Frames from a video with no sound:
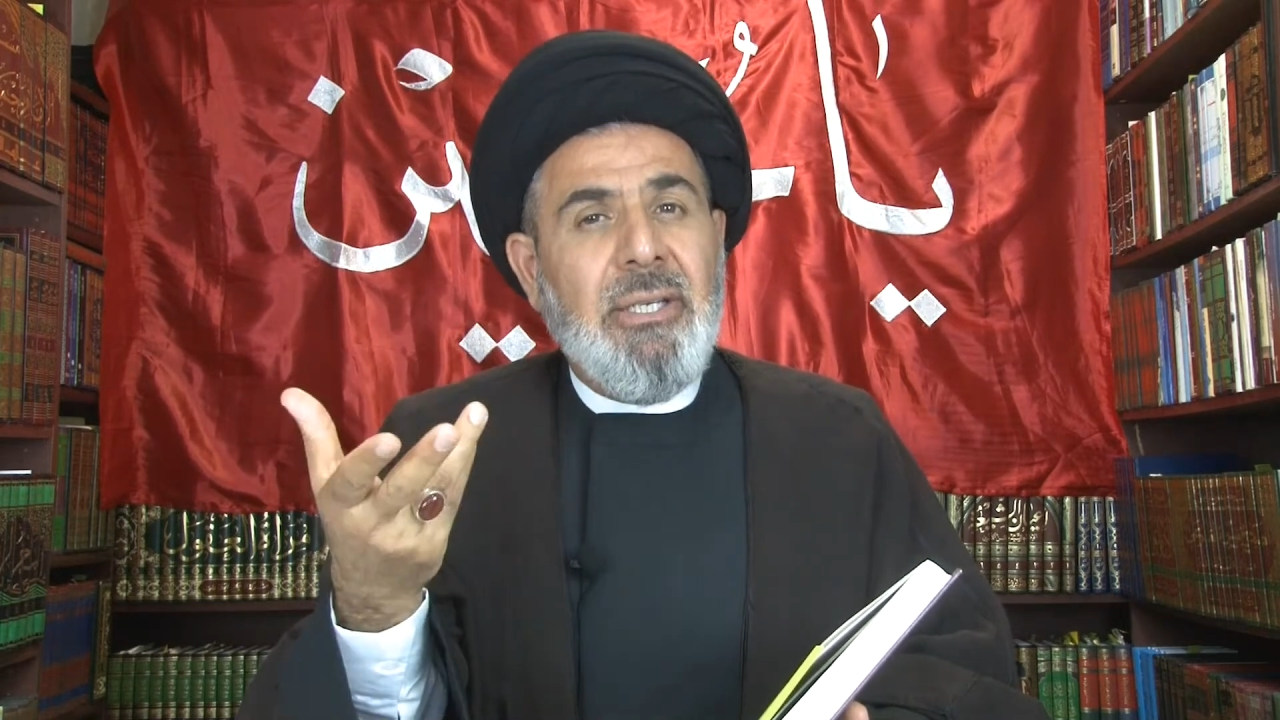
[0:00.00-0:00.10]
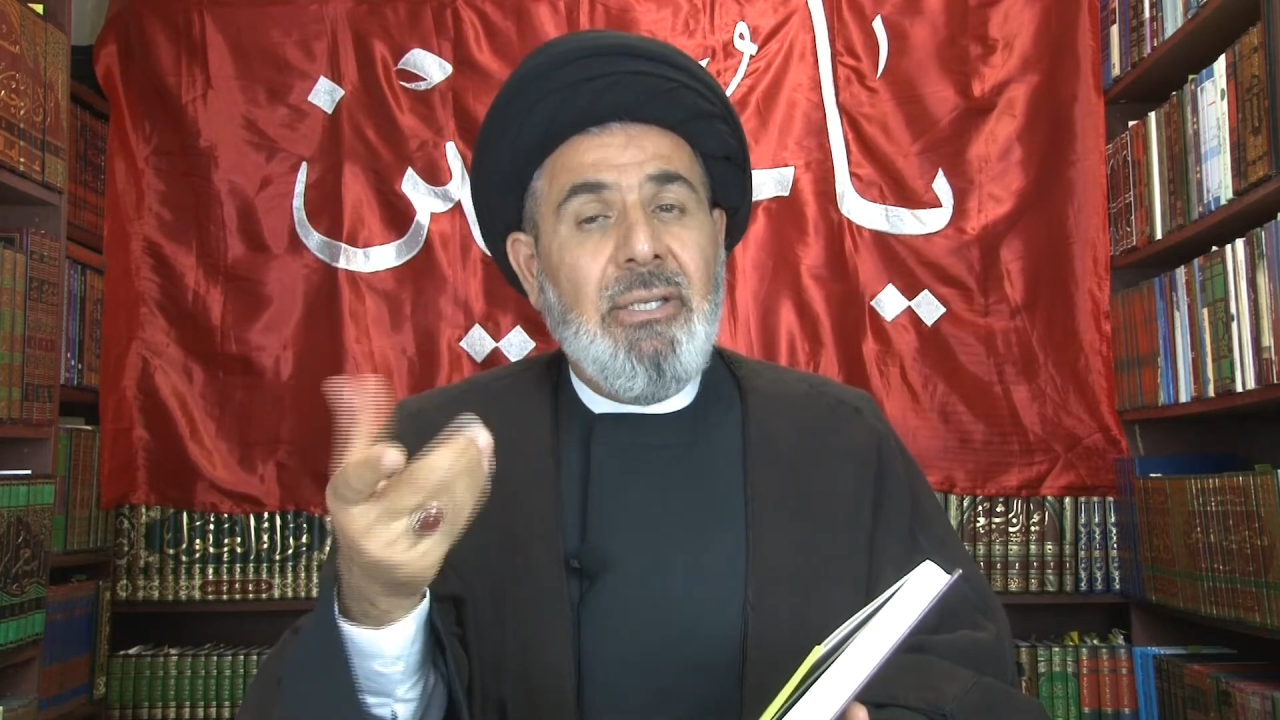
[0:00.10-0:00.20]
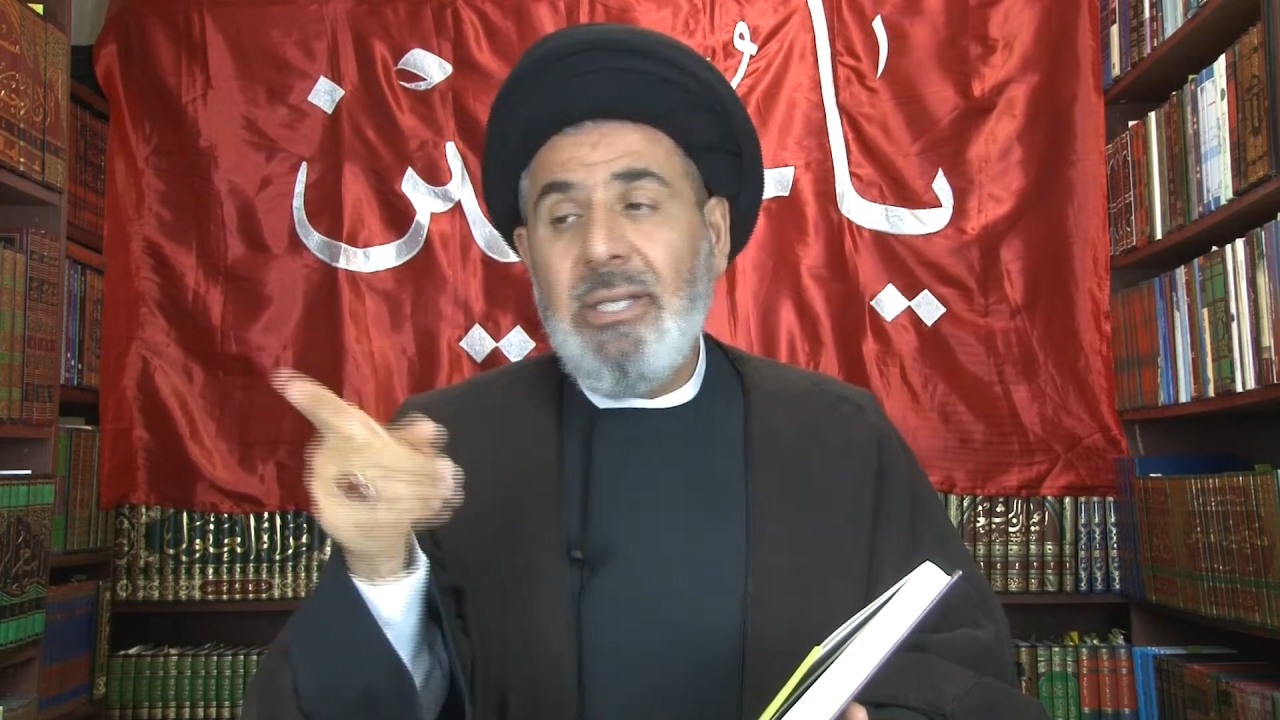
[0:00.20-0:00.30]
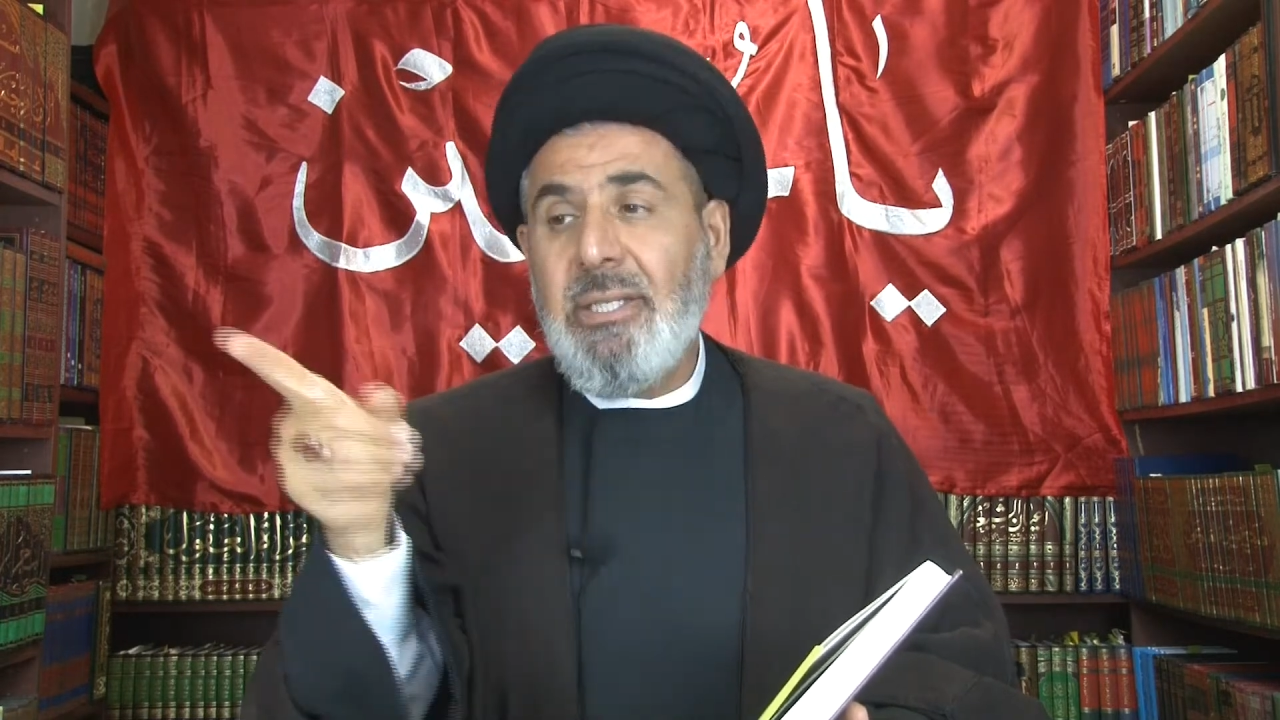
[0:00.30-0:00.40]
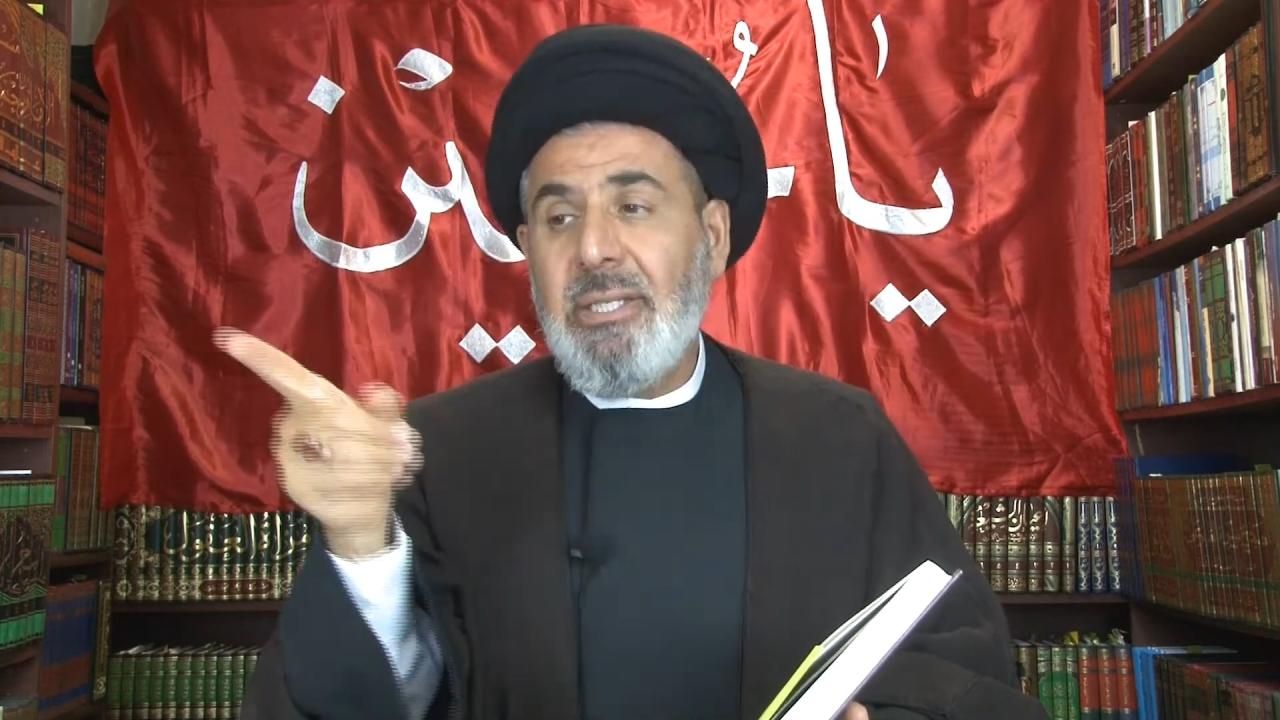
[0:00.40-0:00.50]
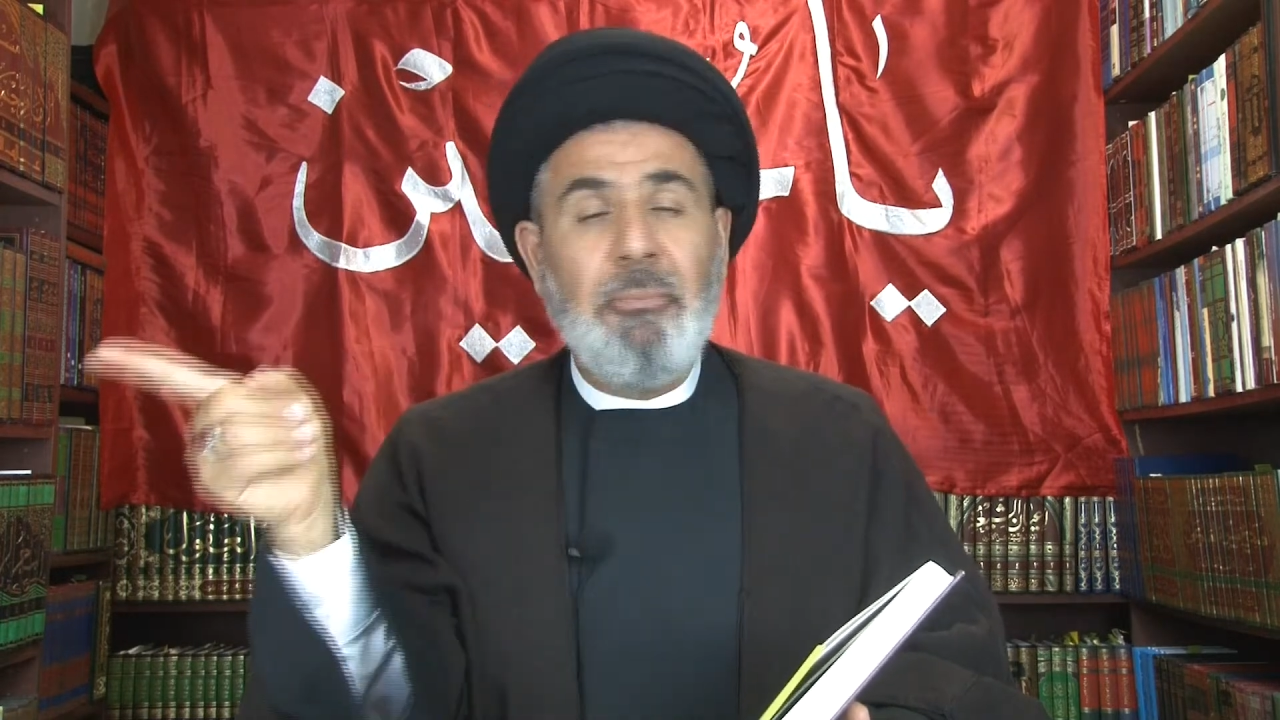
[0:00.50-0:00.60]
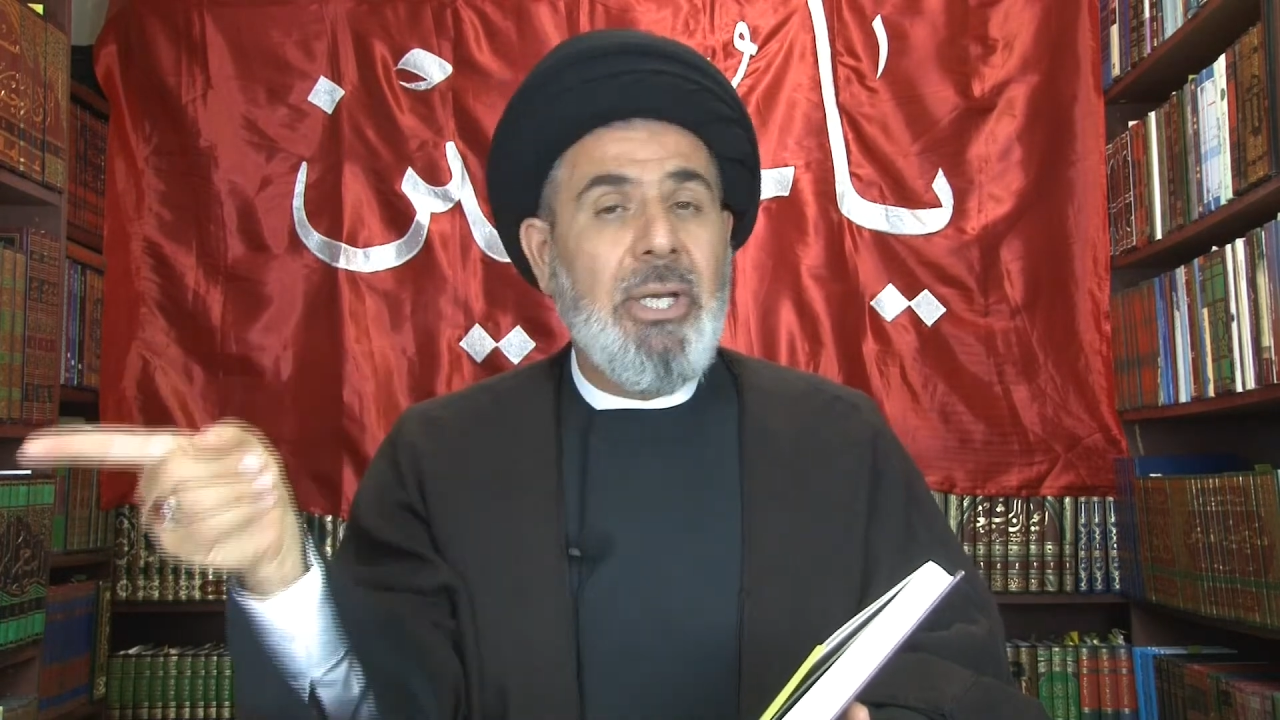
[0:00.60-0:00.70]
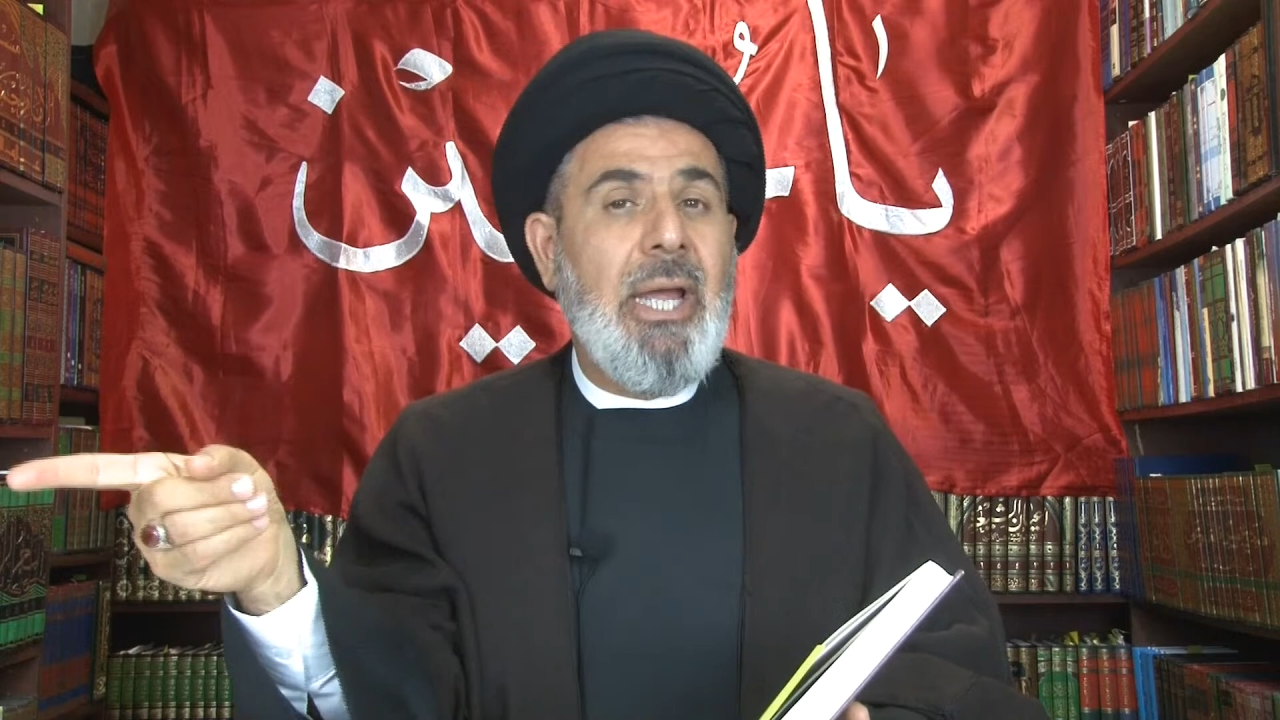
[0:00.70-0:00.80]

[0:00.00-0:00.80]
not someone